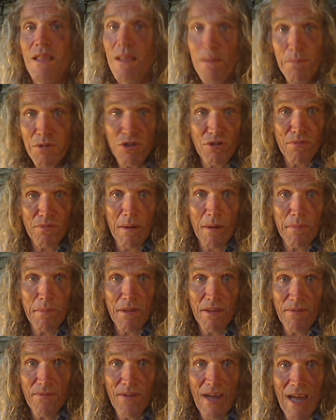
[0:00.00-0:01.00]
that just might
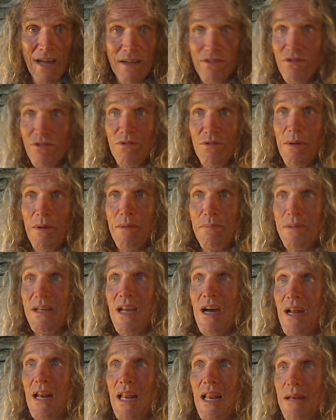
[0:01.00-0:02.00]
be the fact. So there might be
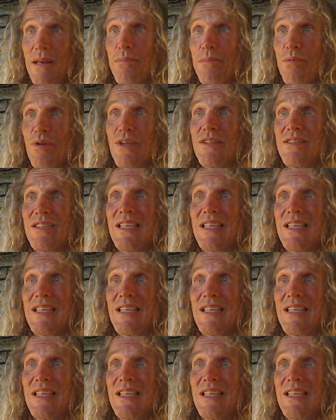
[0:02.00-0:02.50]
not any place to